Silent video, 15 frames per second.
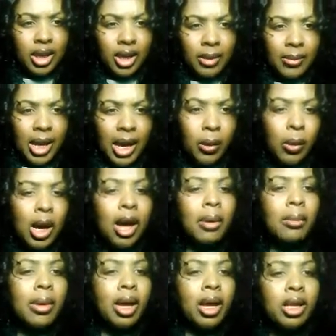And I'm like, why,
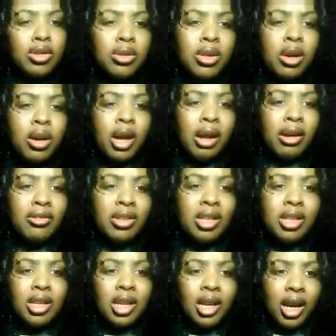Mom? I
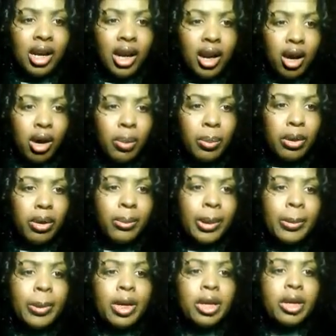really think I could help her.
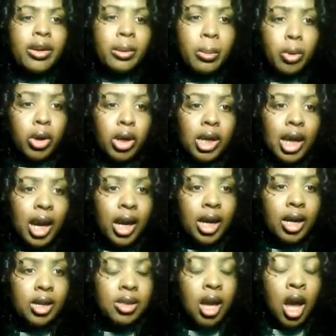Maybe I can get her more
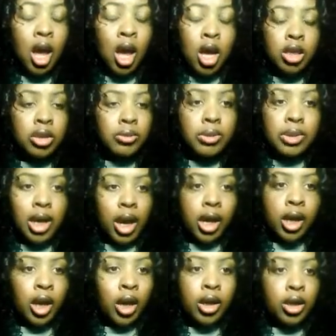clients. She was
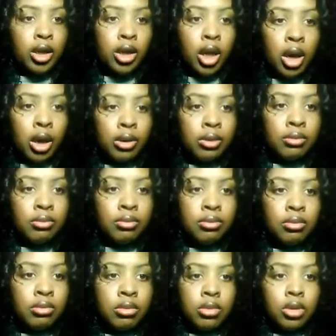like, no,
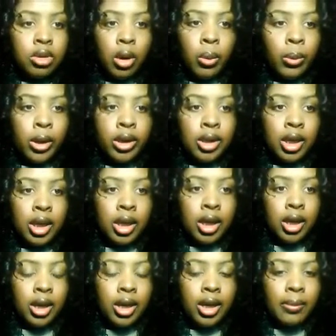don't work there.
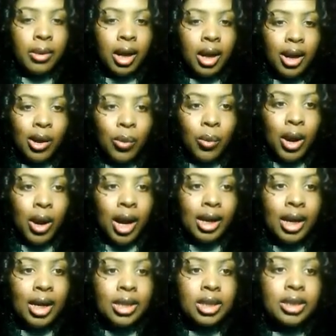And I'm like, why
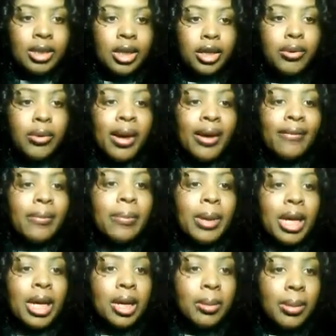not? She's like, you have a
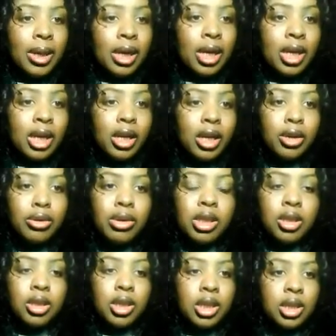baby. Like, you need
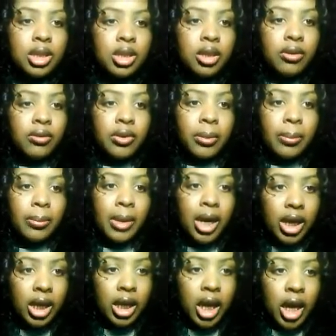to get yourself some
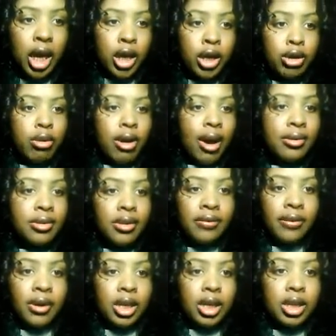money. You have to
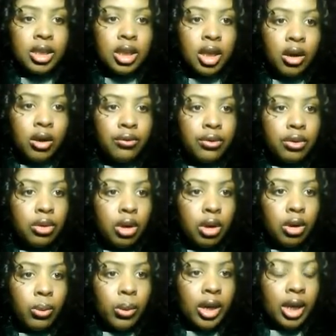find yourself,
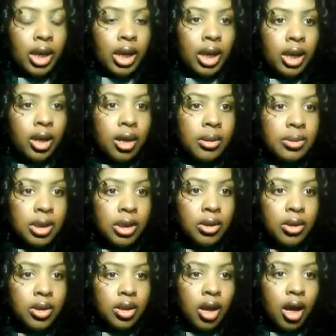work at like an
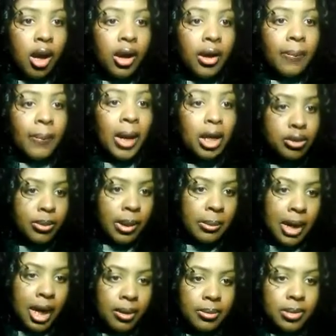upscale salon. Mind you, my
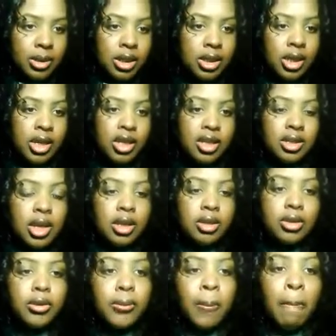mom, she's a hairstylist
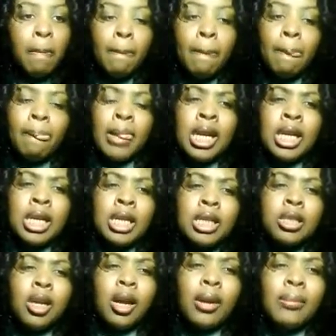too.
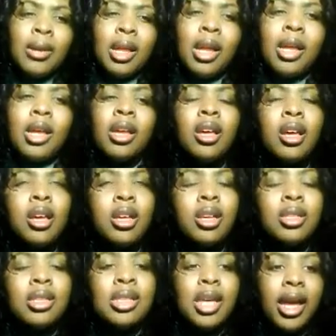So I'm like,
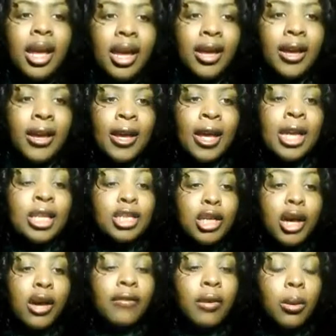dang. So
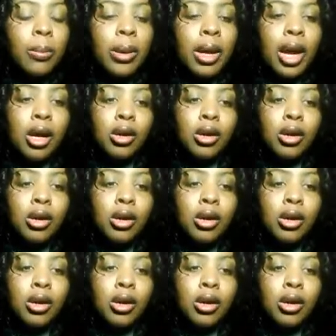I felt bad.